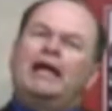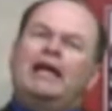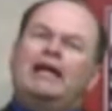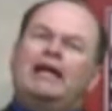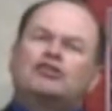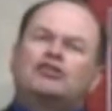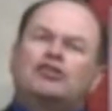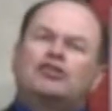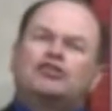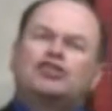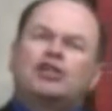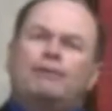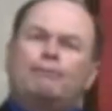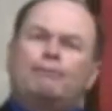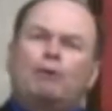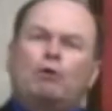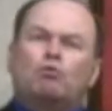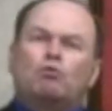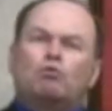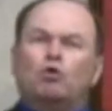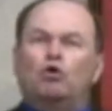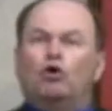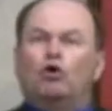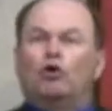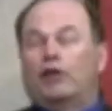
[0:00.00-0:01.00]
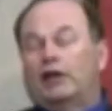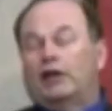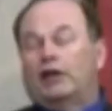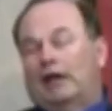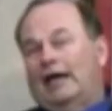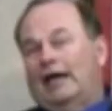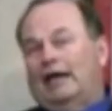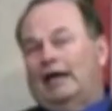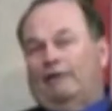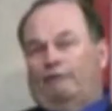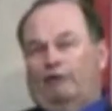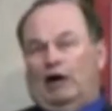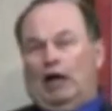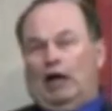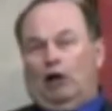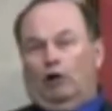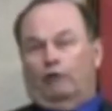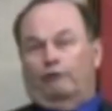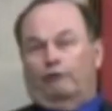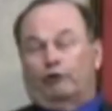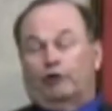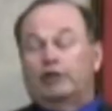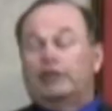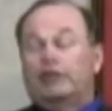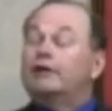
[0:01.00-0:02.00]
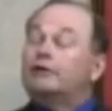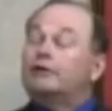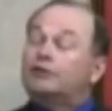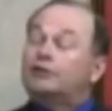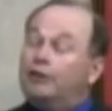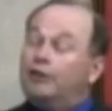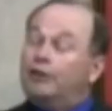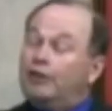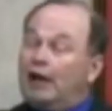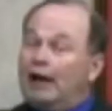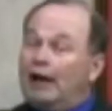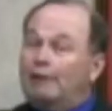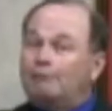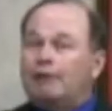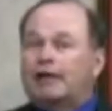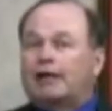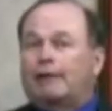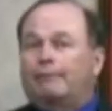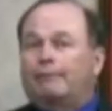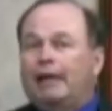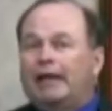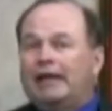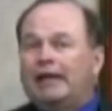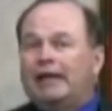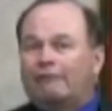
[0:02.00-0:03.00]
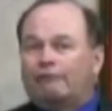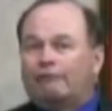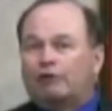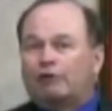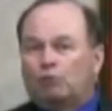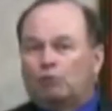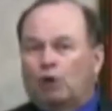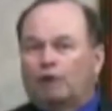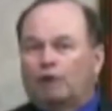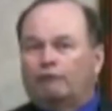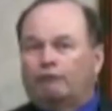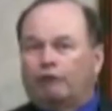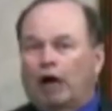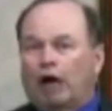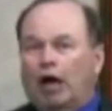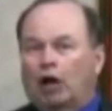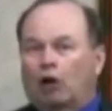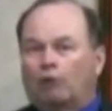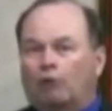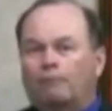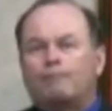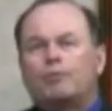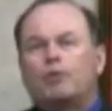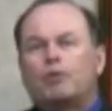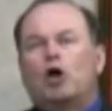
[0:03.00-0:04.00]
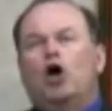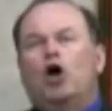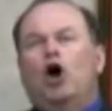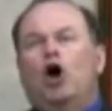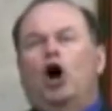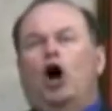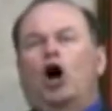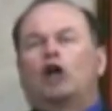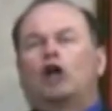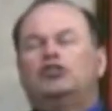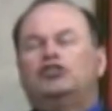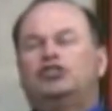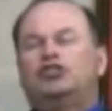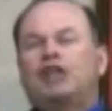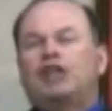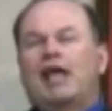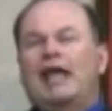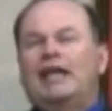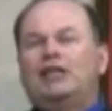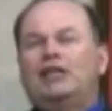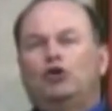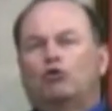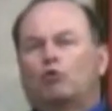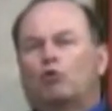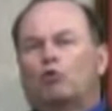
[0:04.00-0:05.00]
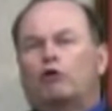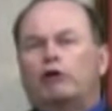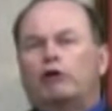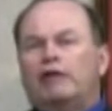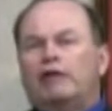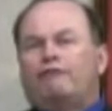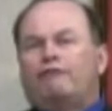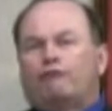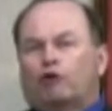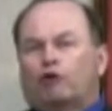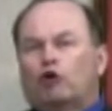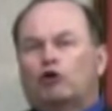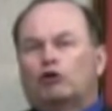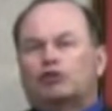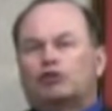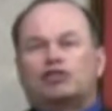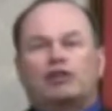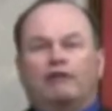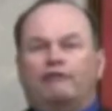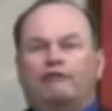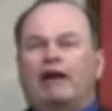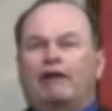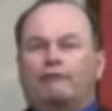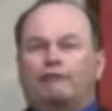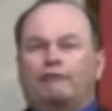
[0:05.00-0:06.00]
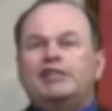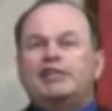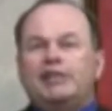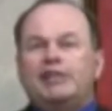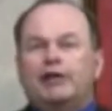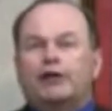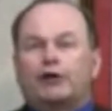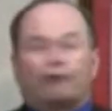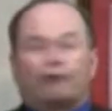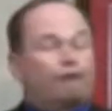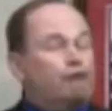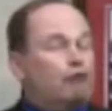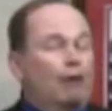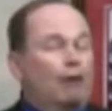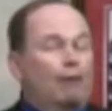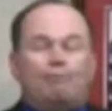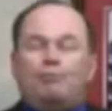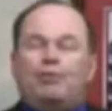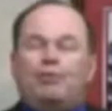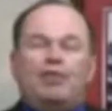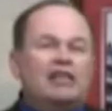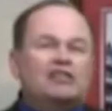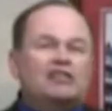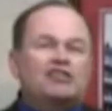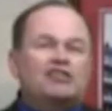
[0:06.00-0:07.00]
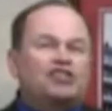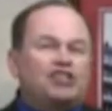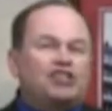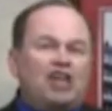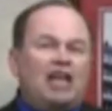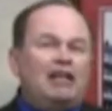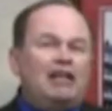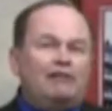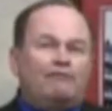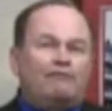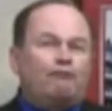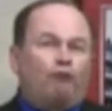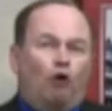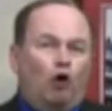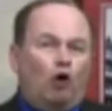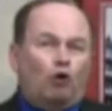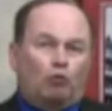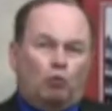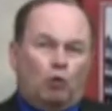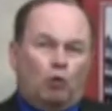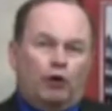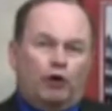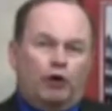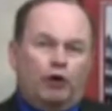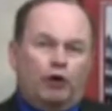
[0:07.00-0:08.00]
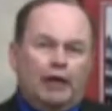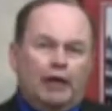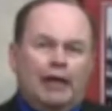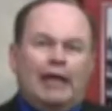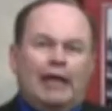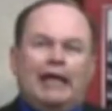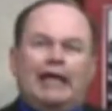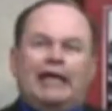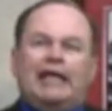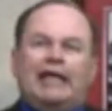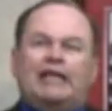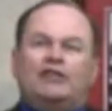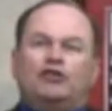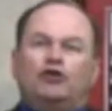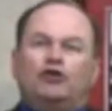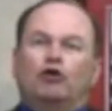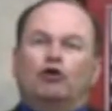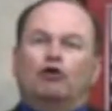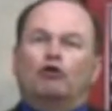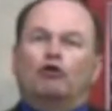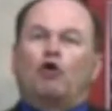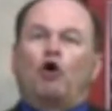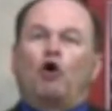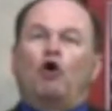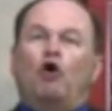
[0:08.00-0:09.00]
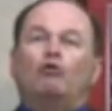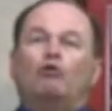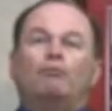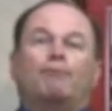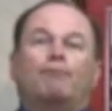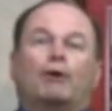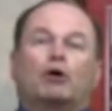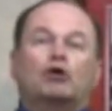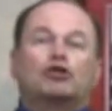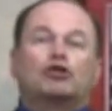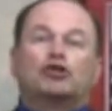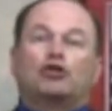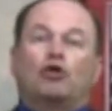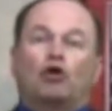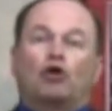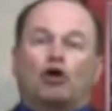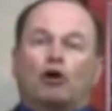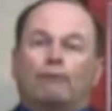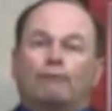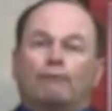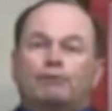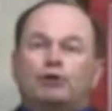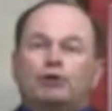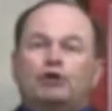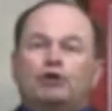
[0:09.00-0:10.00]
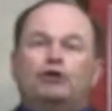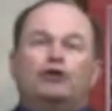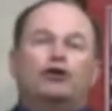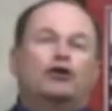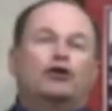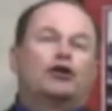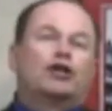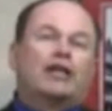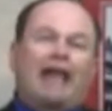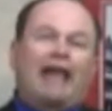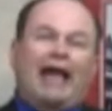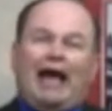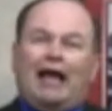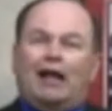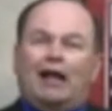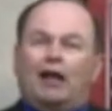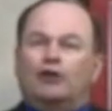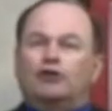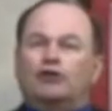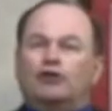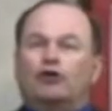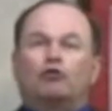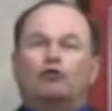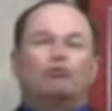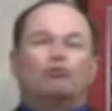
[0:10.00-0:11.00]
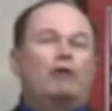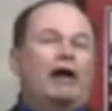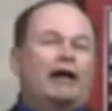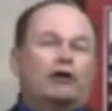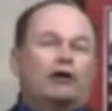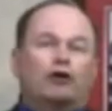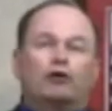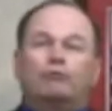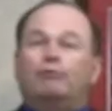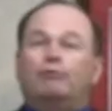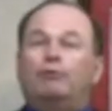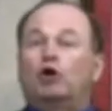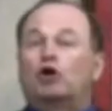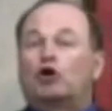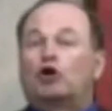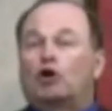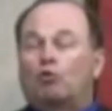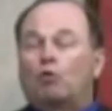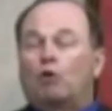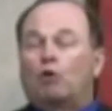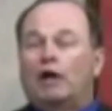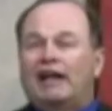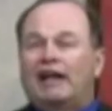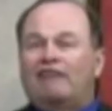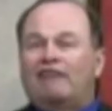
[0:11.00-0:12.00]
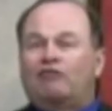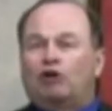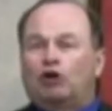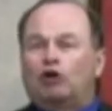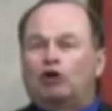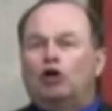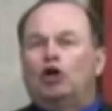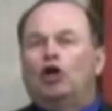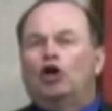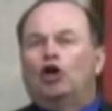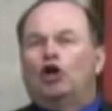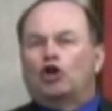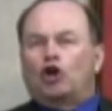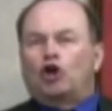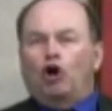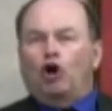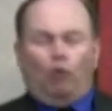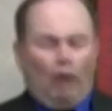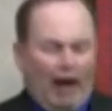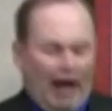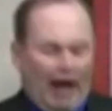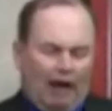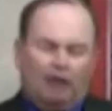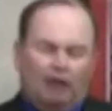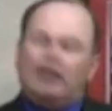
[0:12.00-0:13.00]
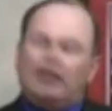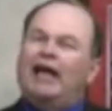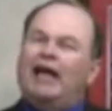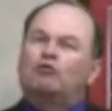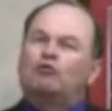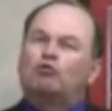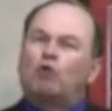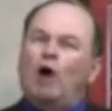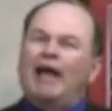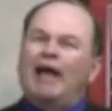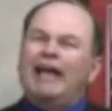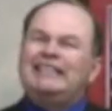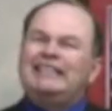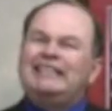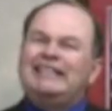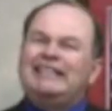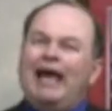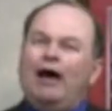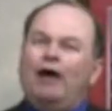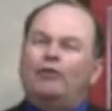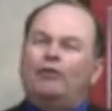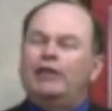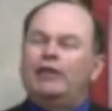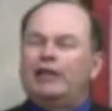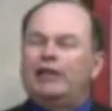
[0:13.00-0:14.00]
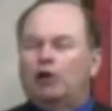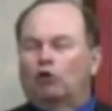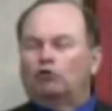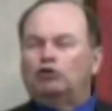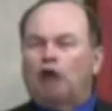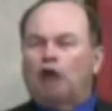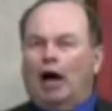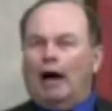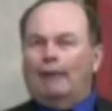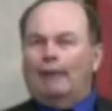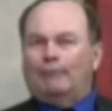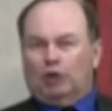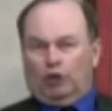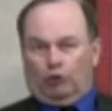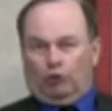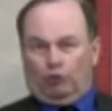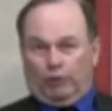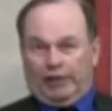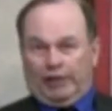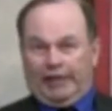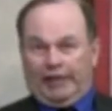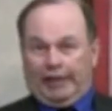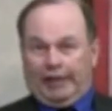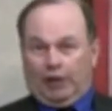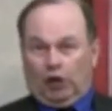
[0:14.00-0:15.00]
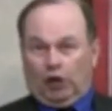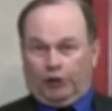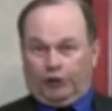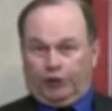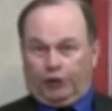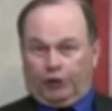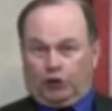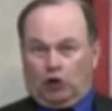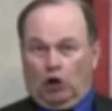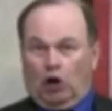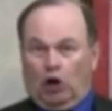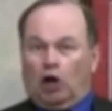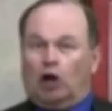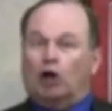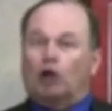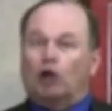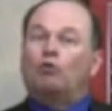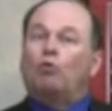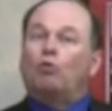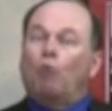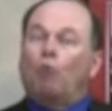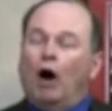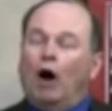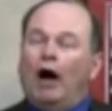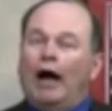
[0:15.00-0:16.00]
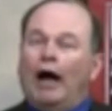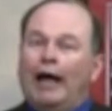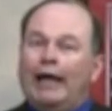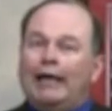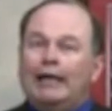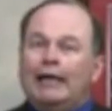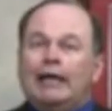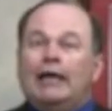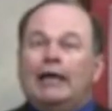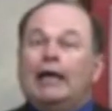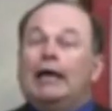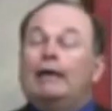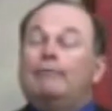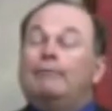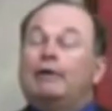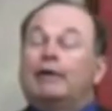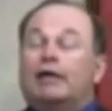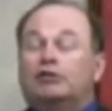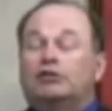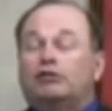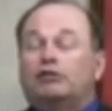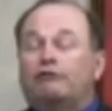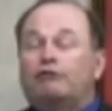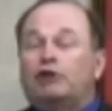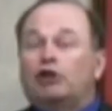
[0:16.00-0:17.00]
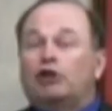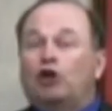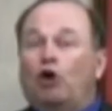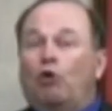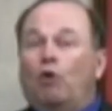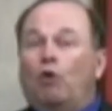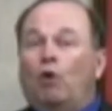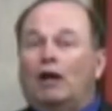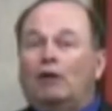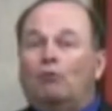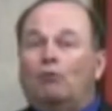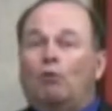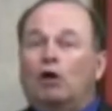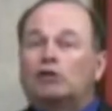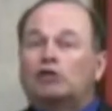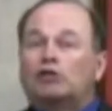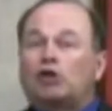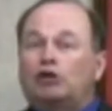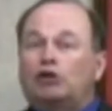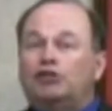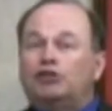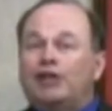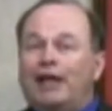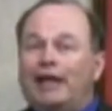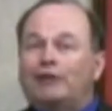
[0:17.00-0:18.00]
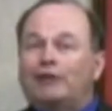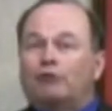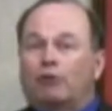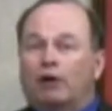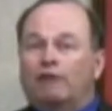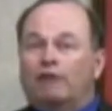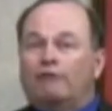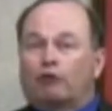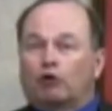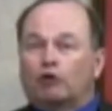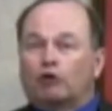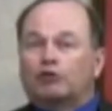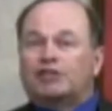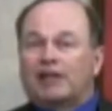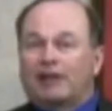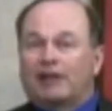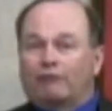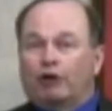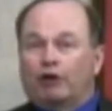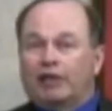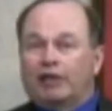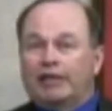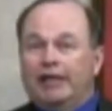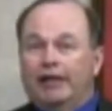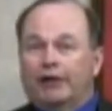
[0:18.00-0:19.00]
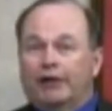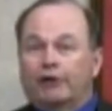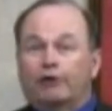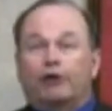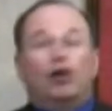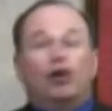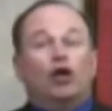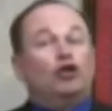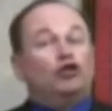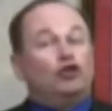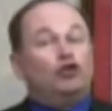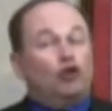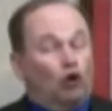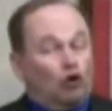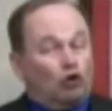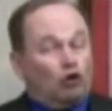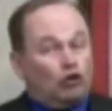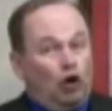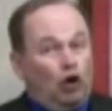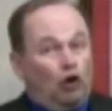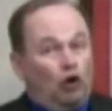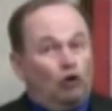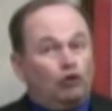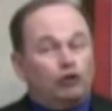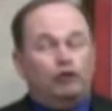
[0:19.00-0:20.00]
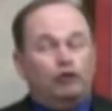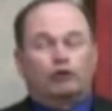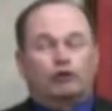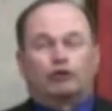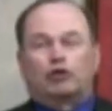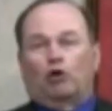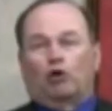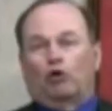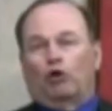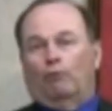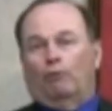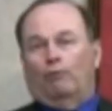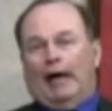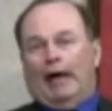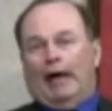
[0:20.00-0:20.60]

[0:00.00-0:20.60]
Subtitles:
Here's a simple rule that I have followed for years and that I recommend everyone follow. On January 1st of every year, from this date forward, in your own personal computer, calendar, record book, or whatever, go out and write down the odometer reading on your car. Why? Because if you know what it was on January 1st every year, you'll know your total